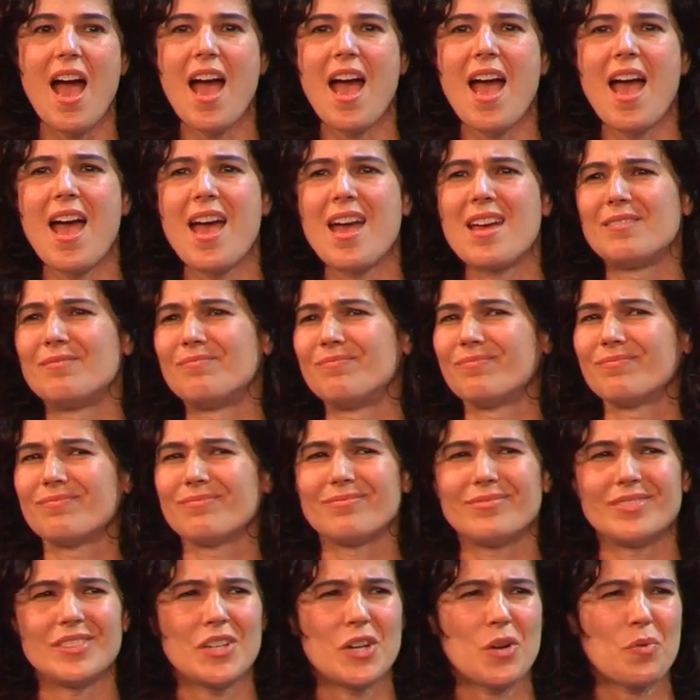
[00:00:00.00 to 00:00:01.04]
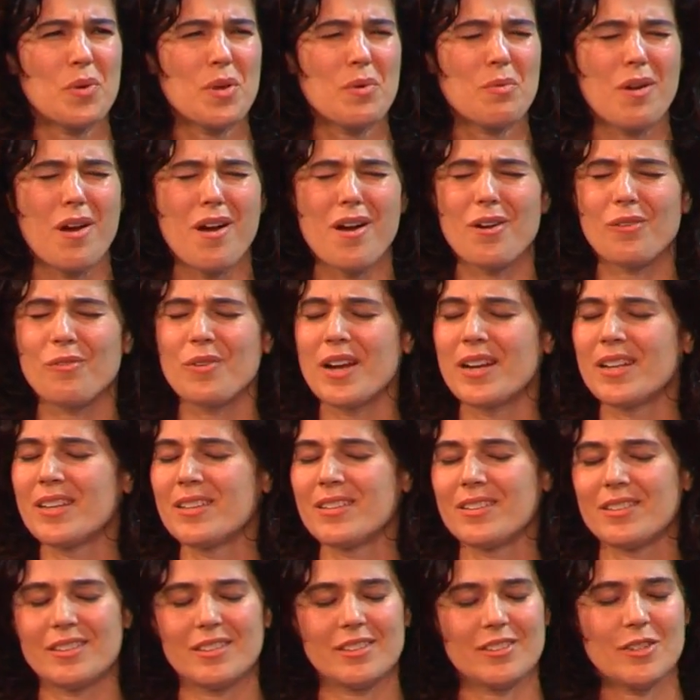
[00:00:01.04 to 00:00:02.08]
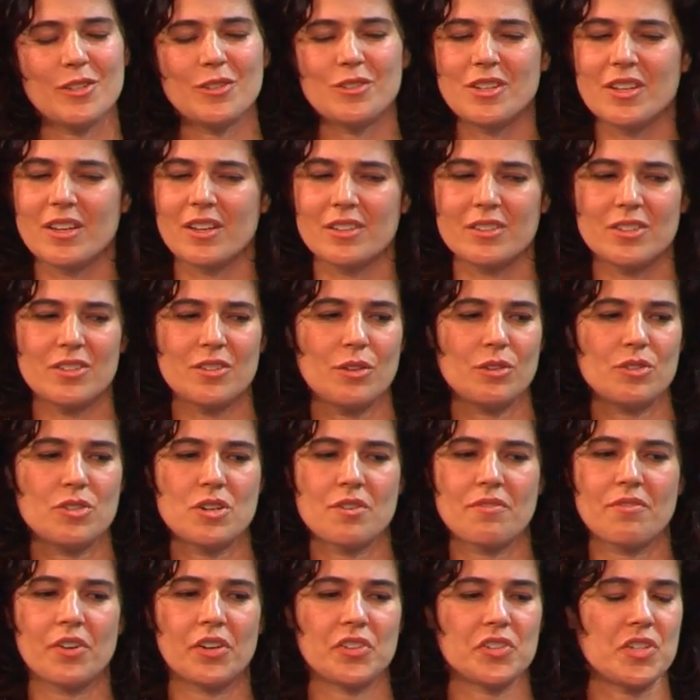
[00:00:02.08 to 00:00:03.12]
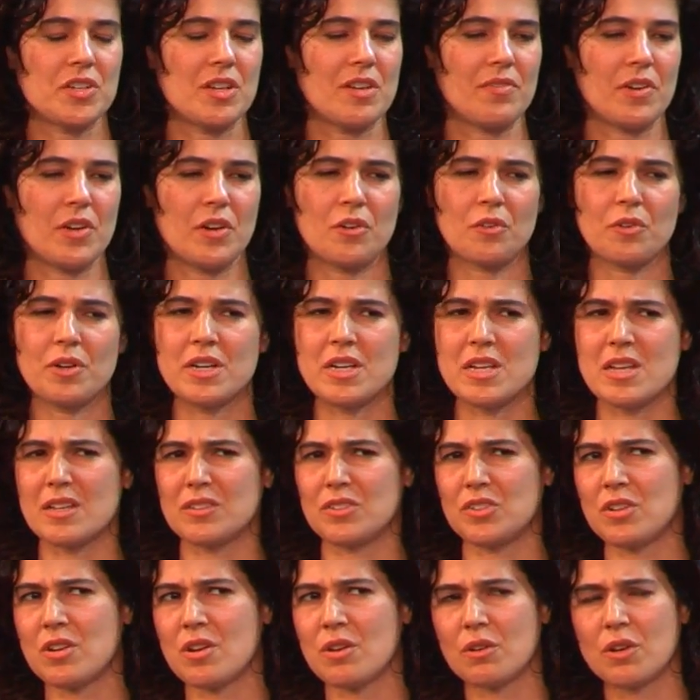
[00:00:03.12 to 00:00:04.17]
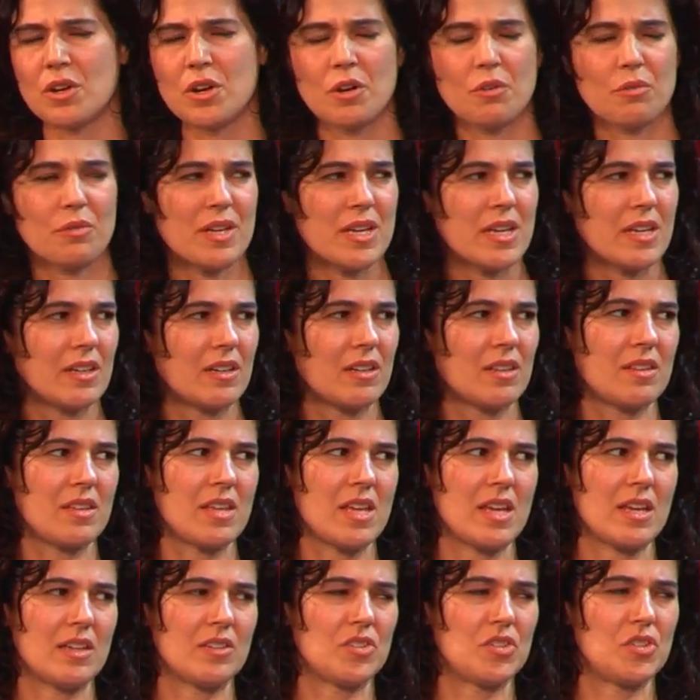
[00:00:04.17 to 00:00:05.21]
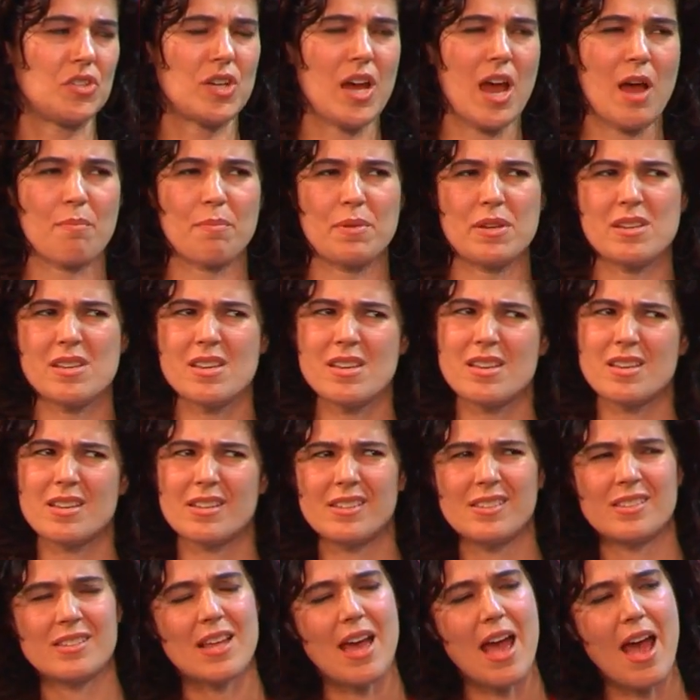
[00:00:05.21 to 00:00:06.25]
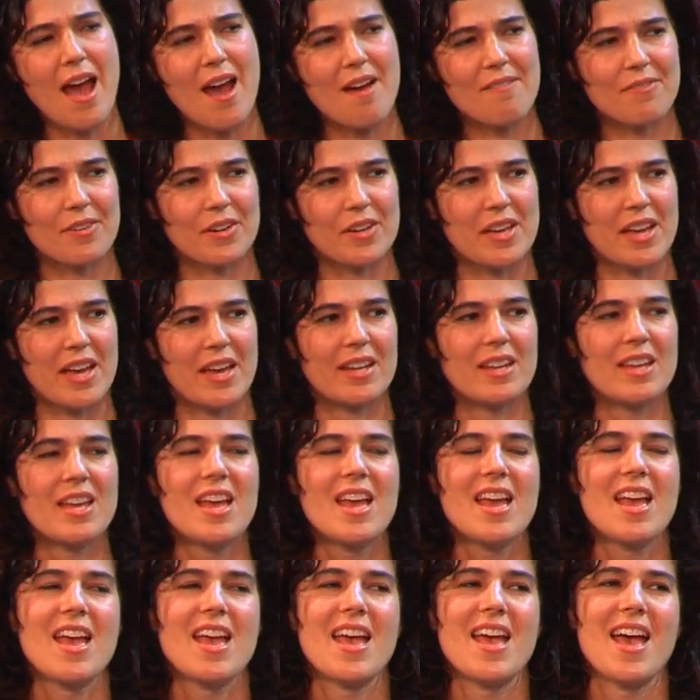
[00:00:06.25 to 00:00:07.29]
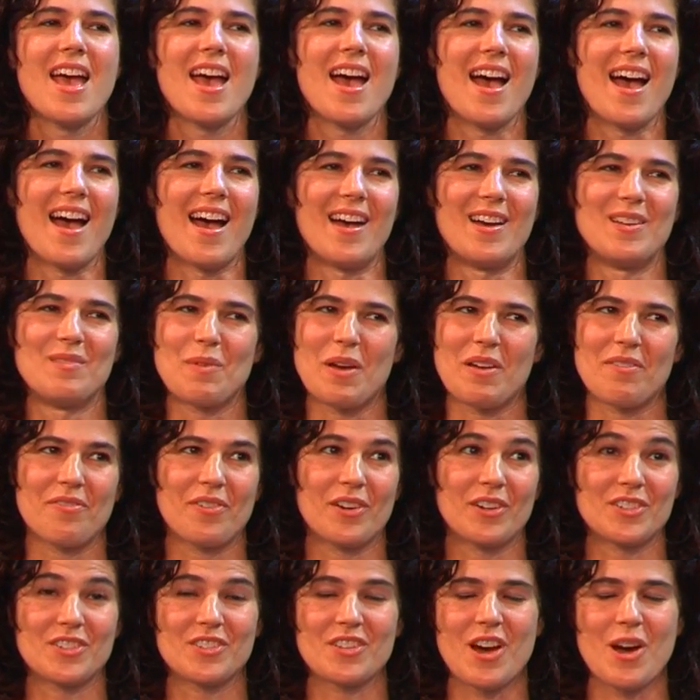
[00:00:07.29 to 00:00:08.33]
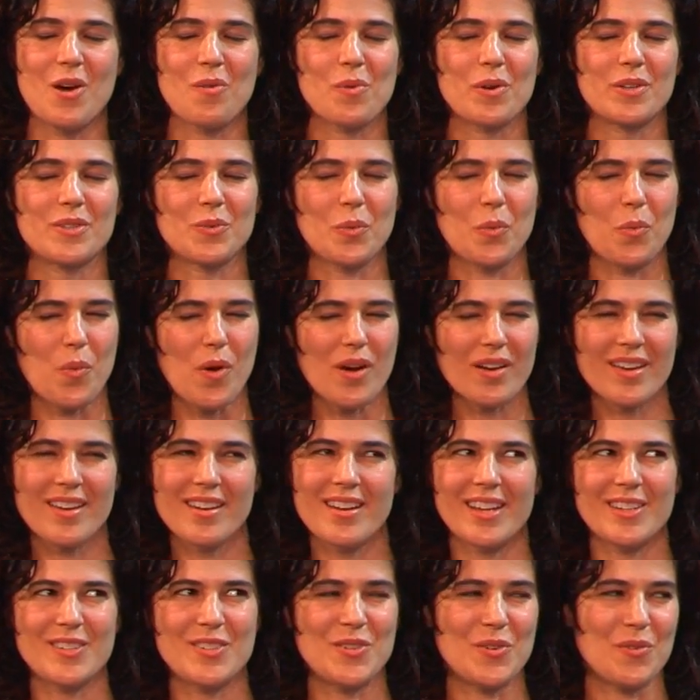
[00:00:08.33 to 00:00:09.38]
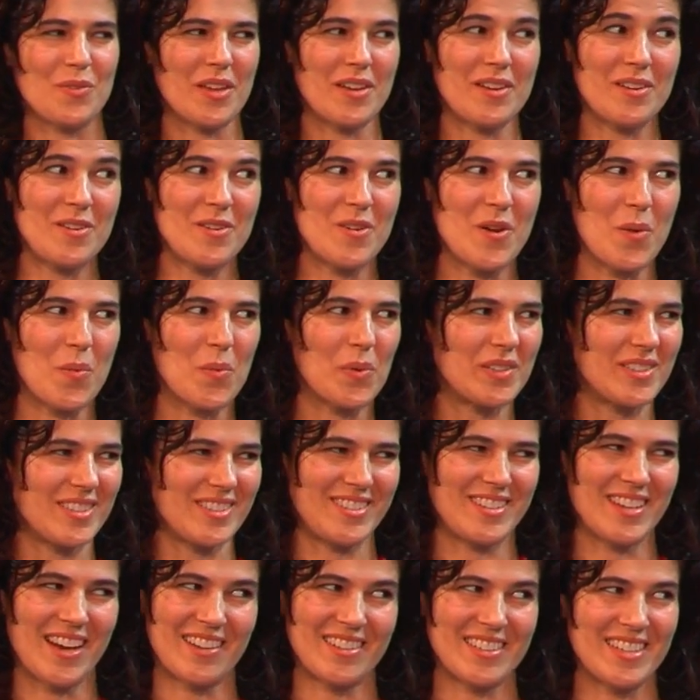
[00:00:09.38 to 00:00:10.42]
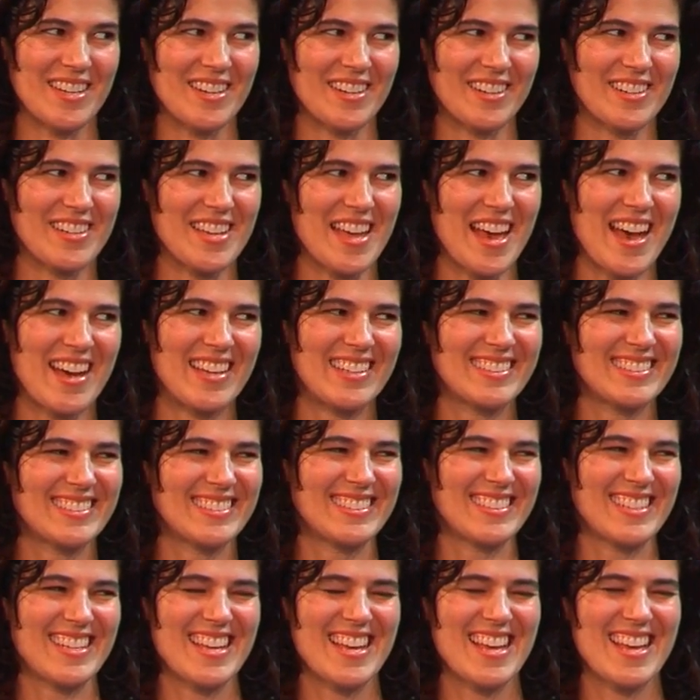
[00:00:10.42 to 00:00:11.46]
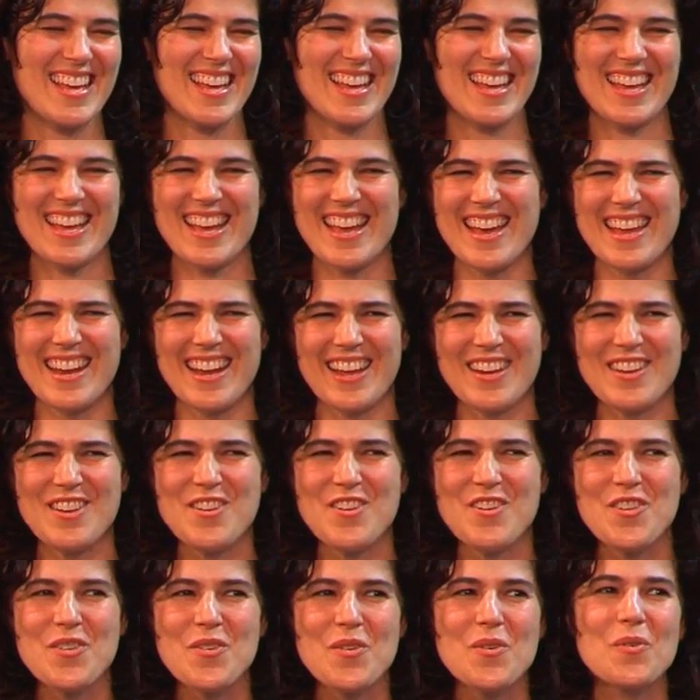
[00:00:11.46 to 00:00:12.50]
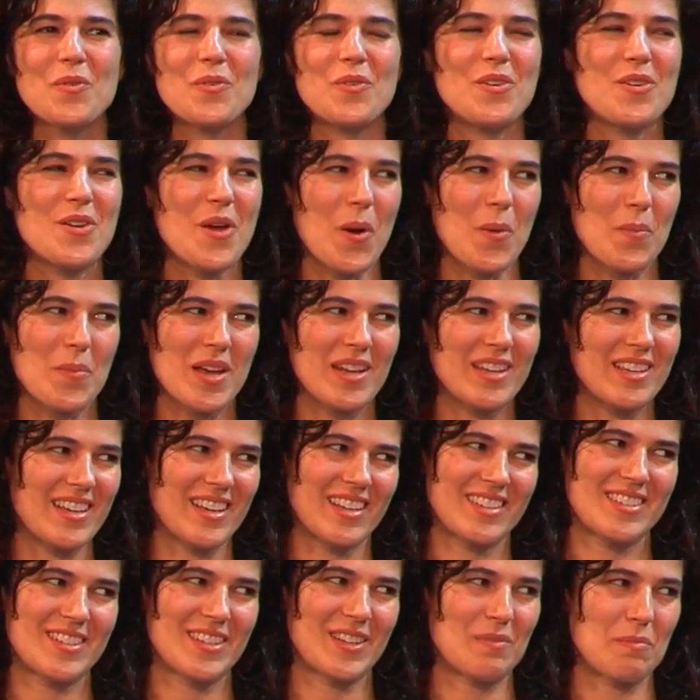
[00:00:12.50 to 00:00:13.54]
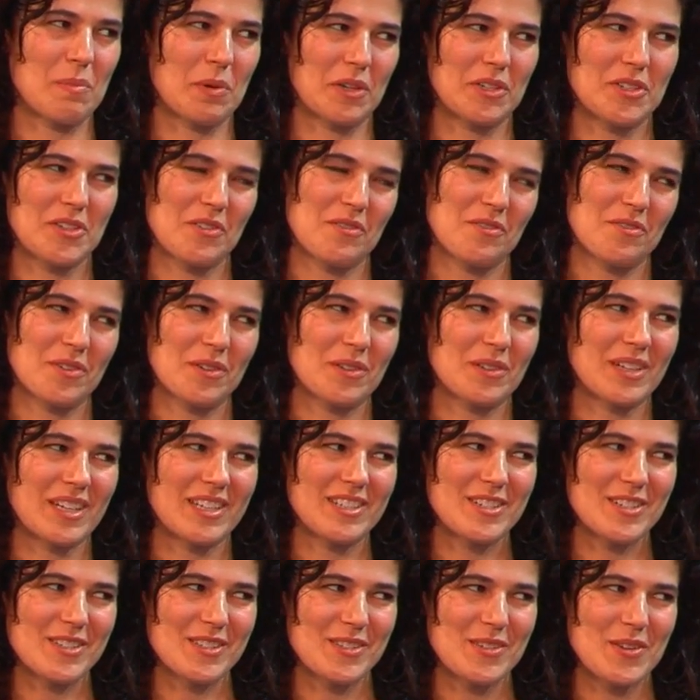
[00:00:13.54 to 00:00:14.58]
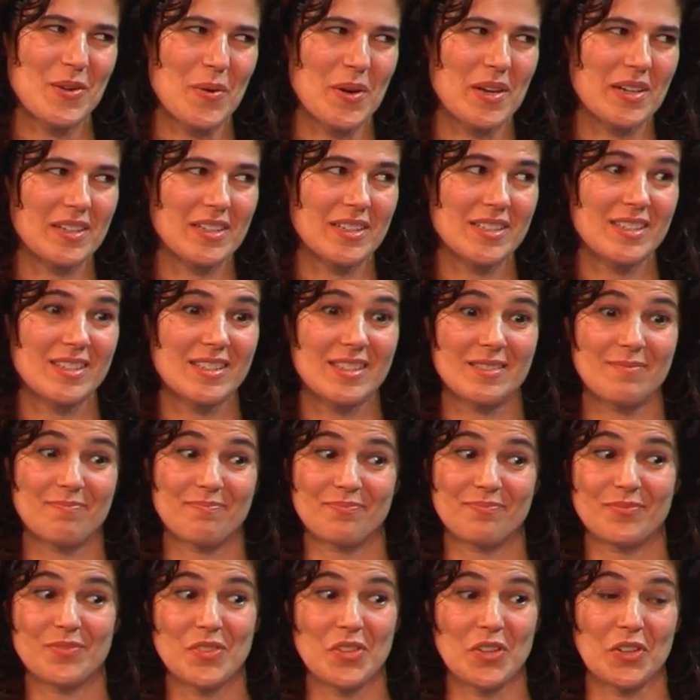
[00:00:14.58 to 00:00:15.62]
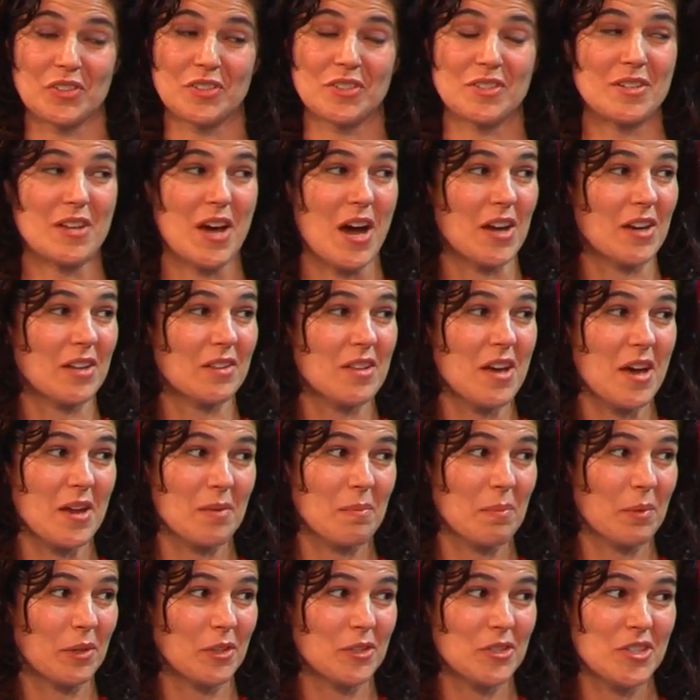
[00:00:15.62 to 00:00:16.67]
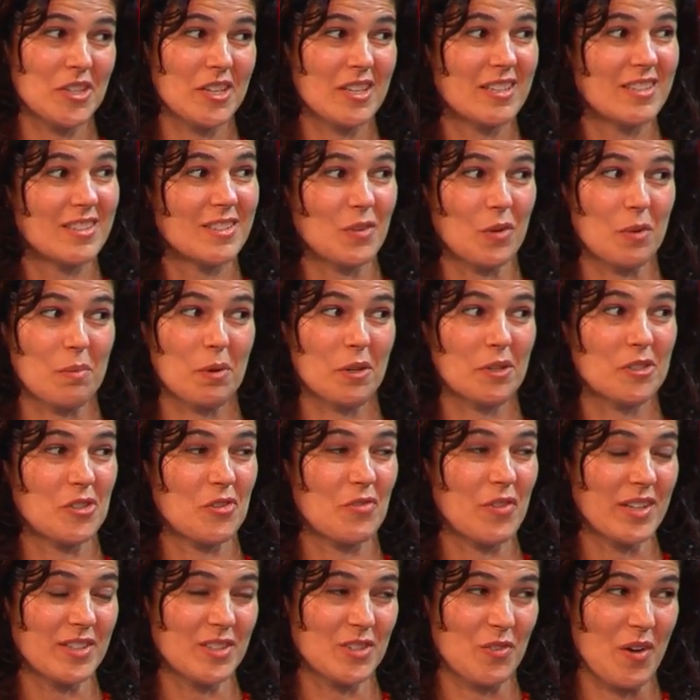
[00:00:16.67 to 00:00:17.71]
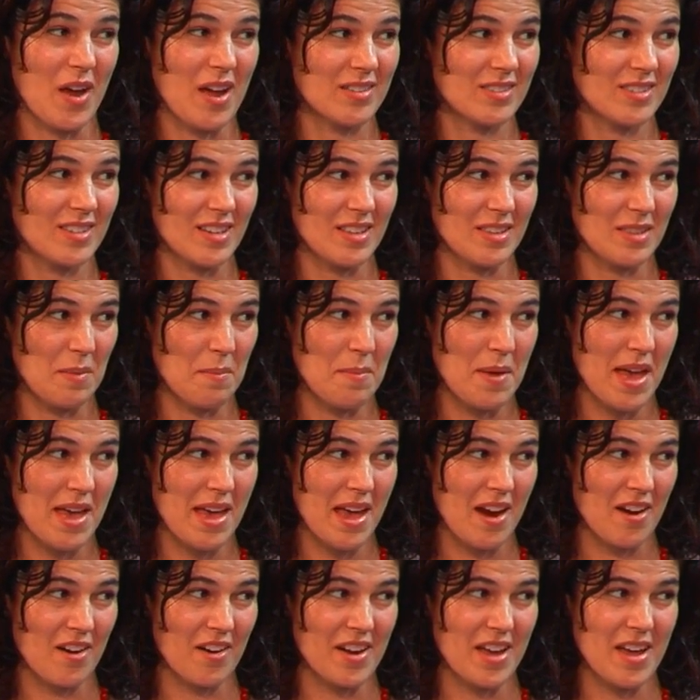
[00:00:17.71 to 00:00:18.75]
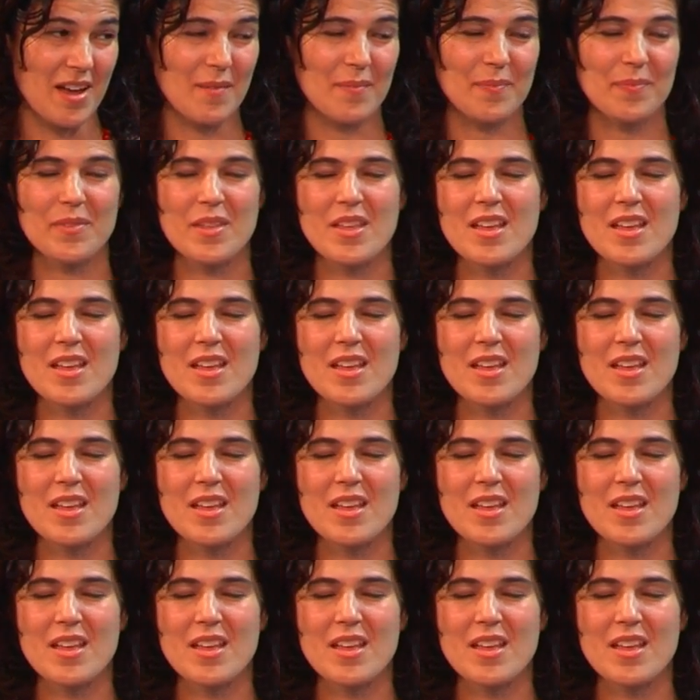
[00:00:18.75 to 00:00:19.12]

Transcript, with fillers: and you know, we were already using a huge diversity of ingredients, you know, Korean things, Japanese, African. And my first thought was, what can I do that no one's done here yet? Nice. And I knew nobody had done Persian food. I just knew it because there's not a lot of Persians or Persian restaurants in the Bay Area.